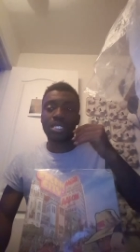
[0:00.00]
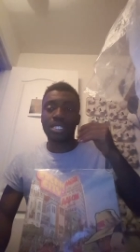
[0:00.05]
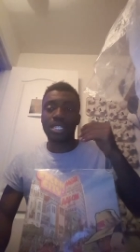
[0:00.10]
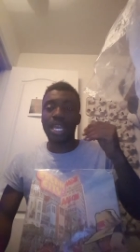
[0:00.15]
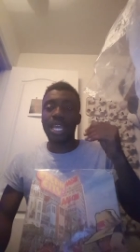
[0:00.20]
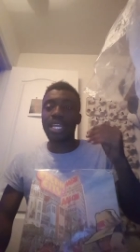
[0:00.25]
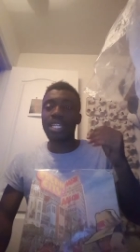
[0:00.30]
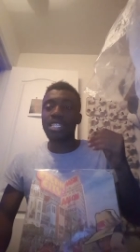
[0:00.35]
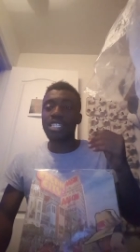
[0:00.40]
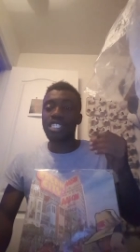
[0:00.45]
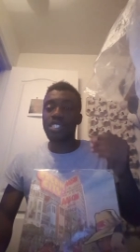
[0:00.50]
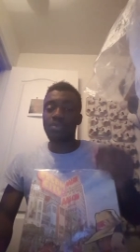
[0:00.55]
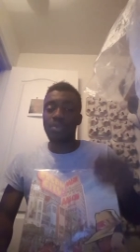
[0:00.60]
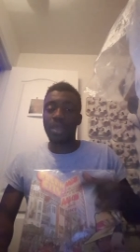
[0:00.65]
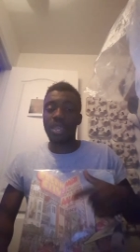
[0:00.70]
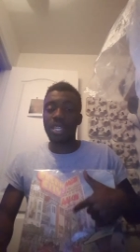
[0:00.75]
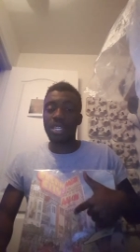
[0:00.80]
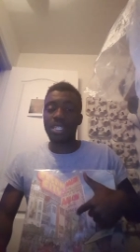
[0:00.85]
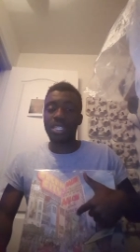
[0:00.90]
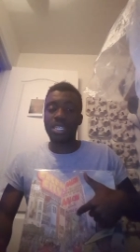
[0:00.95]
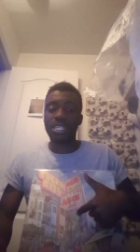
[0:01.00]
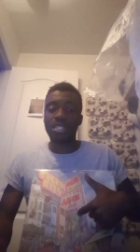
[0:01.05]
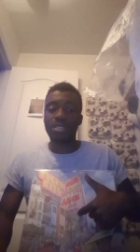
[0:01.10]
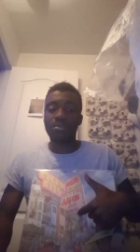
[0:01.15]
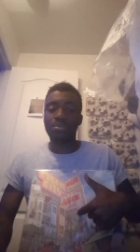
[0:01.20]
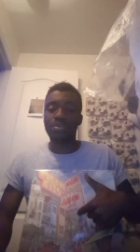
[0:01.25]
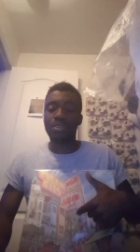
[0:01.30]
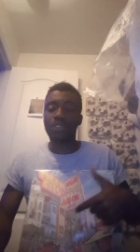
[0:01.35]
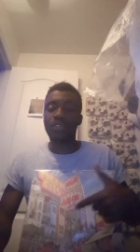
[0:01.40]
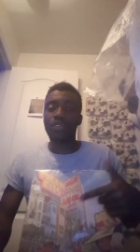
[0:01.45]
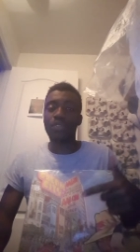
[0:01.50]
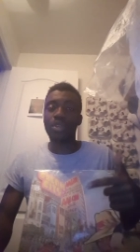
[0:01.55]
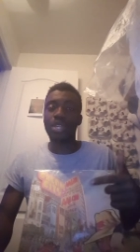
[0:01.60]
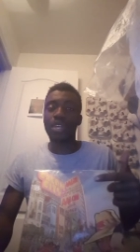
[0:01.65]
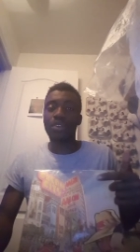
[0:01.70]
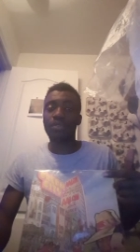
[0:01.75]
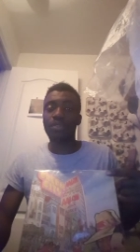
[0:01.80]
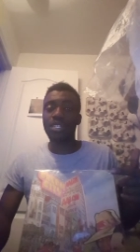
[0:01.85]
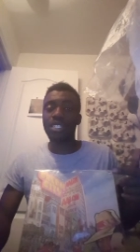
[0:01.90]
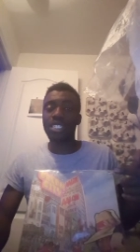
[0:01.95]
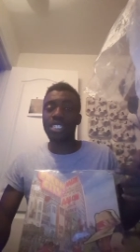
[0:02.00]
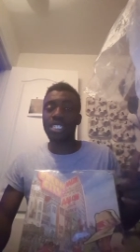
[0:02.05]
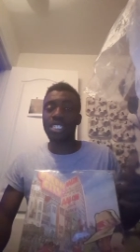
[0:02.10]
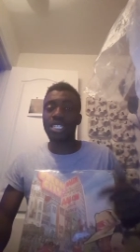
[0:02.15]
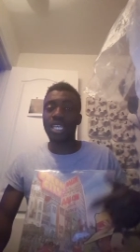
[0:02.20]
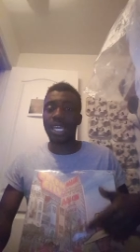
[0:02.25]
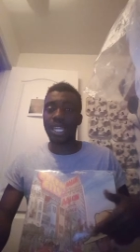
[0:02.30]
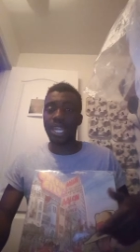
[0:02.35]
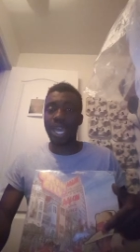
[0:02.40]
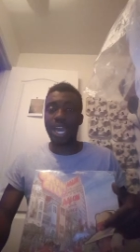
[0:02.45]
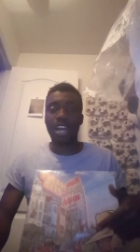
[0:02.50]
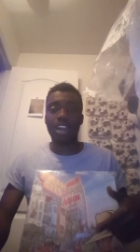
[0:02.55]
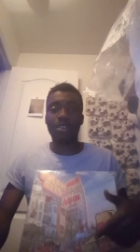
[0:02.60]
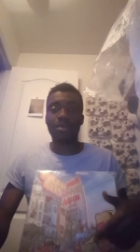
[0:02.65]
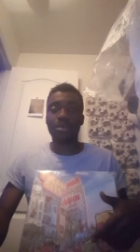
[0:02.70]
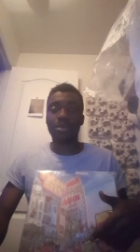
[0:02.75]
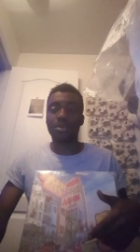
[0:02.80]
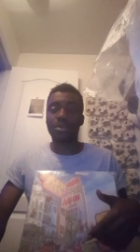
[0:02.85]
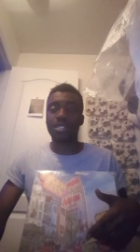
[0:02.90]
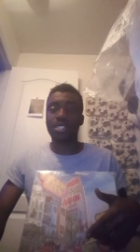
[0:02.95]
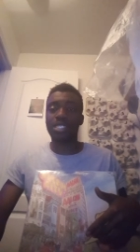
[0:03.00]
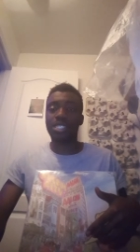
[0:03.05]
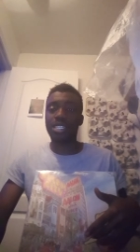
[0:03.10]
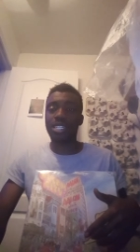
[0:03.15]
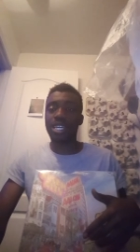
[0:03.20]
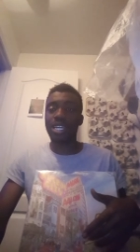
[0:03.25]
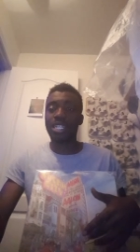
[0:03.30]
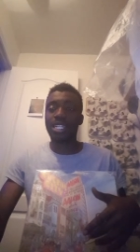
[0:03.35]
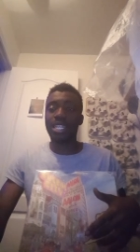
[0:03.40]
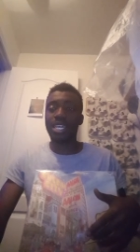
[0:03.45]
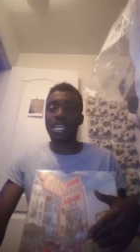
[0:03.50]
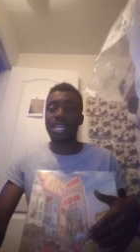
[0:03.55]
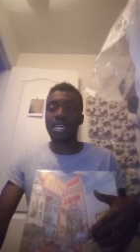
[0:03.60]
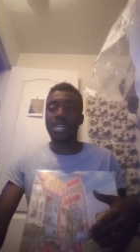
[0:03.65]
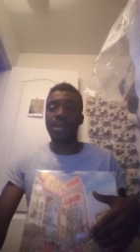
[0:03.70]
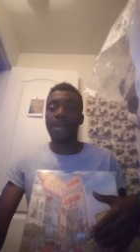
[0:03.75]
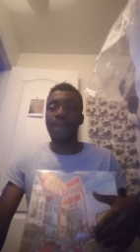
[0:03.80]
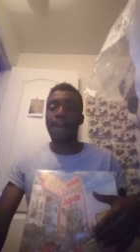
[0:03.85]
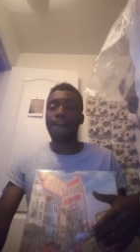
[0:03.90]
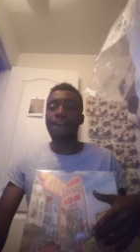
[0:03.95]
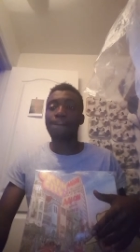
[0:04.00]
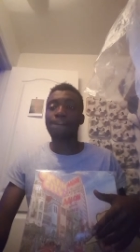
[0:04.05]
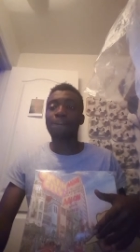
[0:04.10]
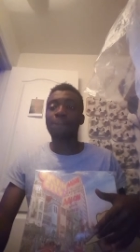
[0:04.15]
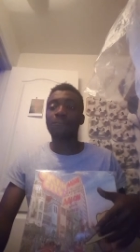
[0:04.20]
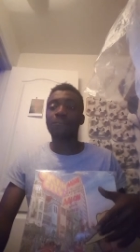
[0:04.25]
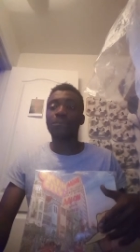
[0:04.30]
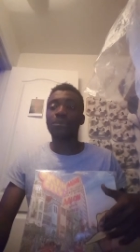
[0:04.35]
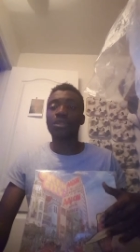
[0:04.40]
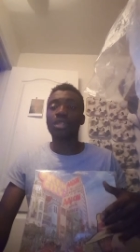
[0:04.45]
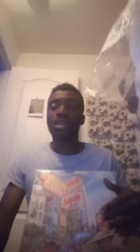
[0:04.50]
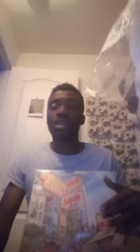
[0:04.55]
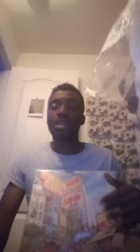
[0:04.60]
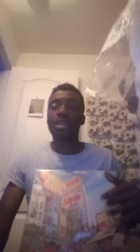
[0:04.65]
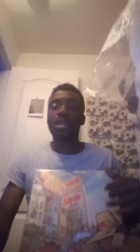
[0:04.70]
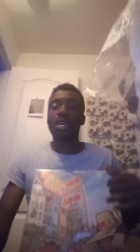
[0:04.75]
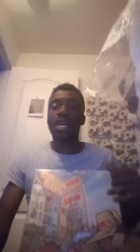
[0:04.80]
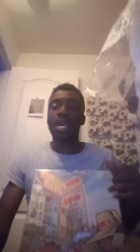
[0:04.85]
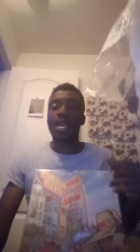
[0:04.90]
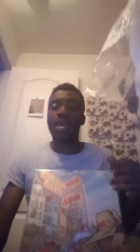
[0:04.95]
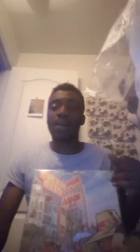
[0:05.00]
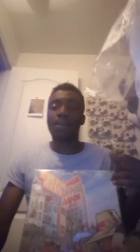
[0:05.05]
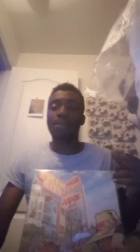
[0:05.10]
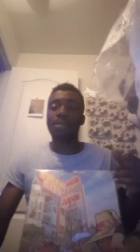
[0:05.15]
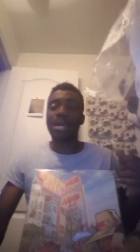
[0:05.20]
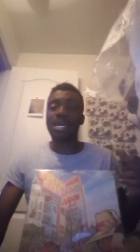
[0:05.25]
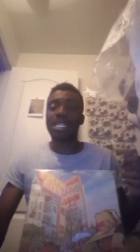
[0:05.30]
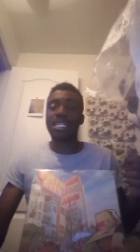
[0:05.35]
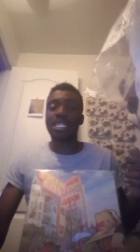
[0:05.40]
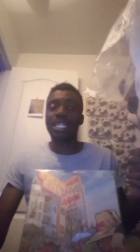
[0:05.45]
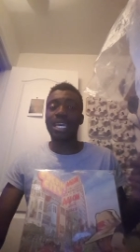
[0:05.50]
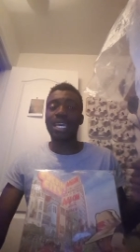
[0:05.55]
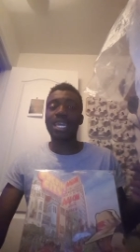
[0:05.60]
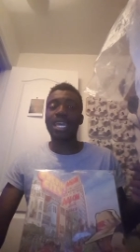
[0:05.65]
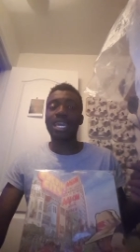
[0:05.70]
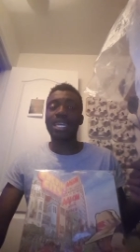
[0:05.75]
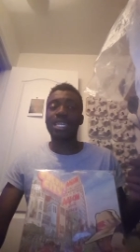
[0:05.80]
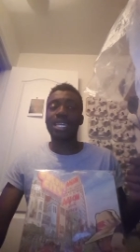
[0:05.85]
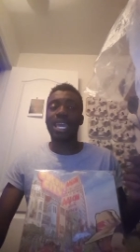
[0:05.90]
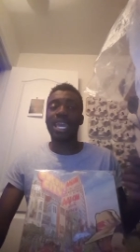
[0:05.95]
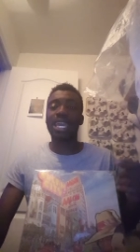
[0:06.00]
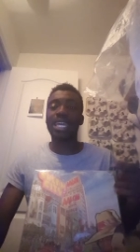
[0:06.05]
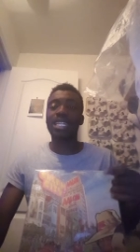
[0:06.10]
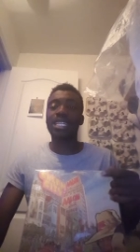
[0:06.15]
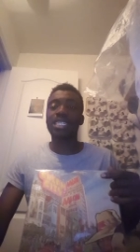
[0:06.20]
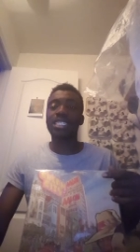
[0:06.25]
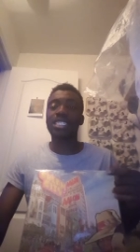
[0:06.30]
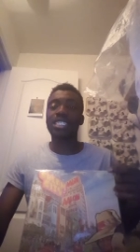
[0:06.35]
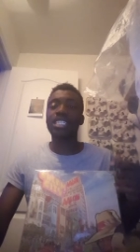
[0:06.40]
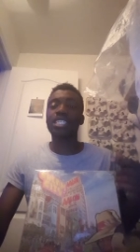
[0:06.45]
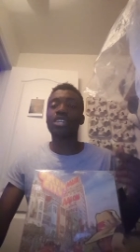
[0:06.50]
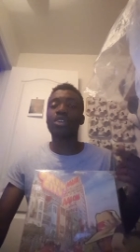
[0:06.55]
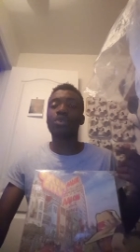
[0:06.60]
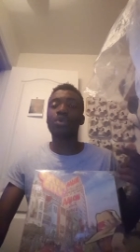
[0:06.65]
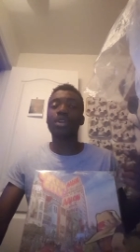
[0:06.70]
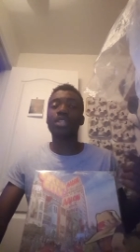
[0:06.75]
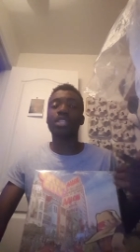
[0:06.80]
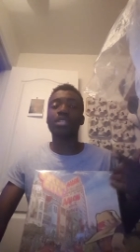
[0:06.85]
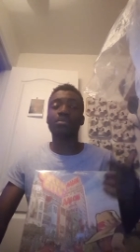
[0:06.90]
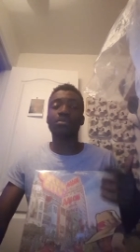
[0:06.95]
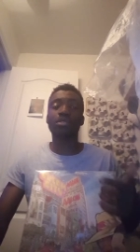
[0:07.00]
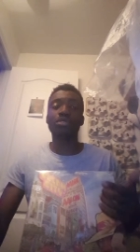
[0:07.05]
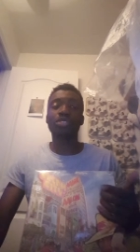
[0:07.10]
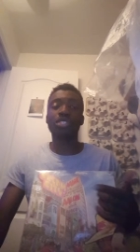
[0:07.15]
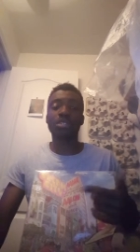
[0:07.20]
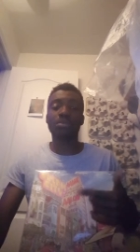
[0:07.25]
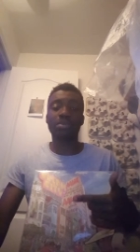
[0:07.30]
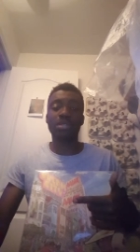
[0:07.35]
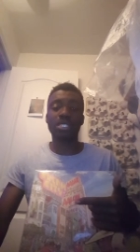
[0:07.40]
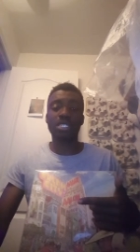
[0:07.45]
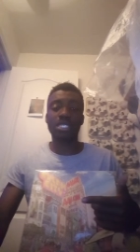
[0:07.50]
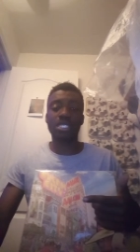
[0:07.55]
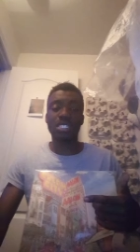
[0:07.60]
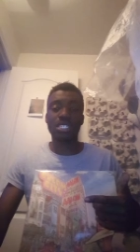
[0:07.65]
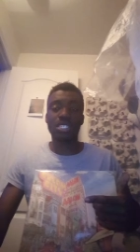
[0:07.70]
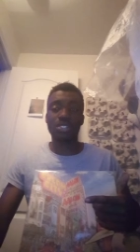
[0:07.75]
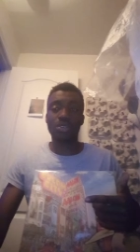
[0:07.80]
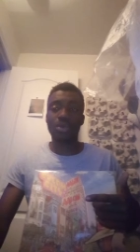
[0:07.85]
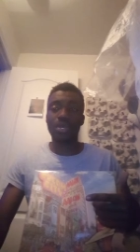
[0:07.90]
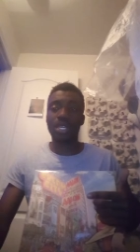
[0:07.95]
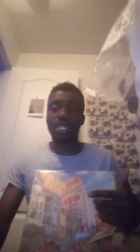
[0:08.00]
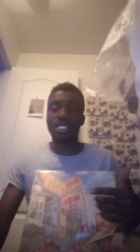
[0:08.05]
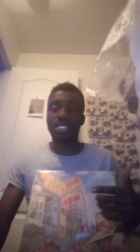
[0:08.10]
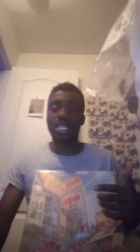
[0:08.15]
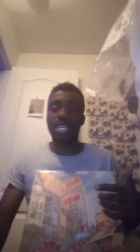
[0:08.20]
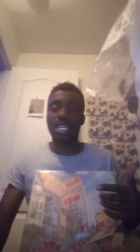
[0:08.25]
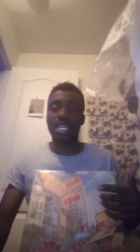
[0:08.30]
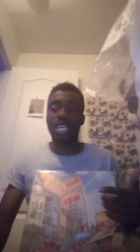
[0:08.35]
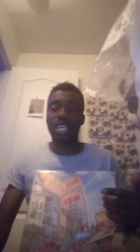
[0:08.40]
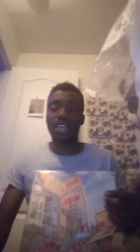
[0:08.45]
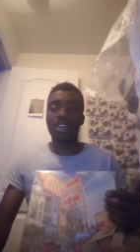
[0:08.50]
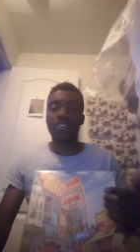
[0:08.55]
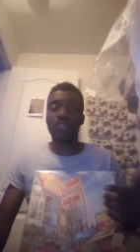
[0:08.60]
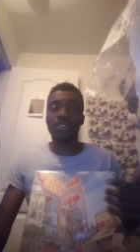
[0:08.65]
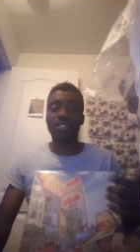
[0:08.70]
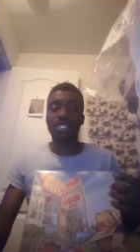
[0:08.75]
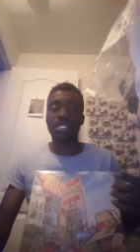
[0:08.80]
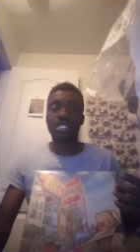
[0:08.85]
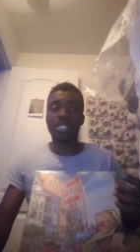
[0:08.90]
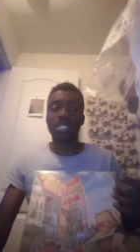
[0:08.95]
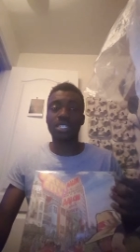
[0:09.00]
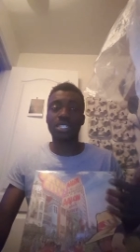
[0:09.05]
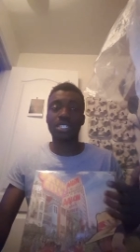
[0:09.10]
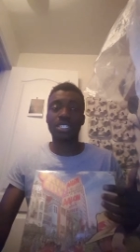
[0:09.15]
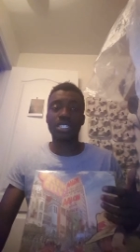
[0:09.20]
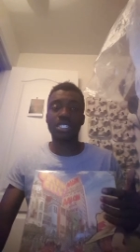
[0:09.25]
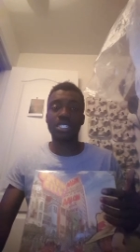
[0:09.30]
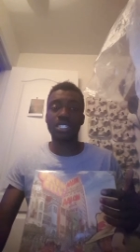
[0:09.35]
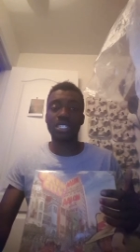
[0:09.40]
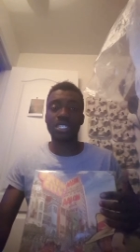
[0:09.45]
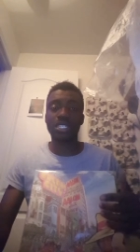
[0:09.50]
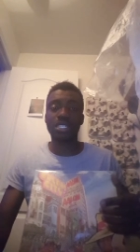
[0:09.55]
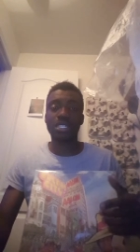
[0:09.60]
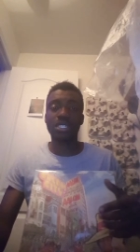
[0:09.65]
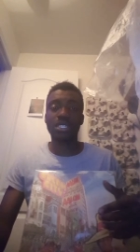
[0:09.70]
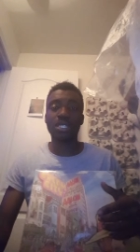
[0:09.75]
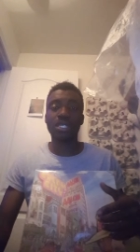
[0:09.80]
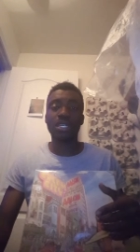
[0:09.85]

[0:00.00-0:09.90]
they disbanded before they released a second album and shit like that. And by the late '80s, he quit the music business so he could take care of his son and shit.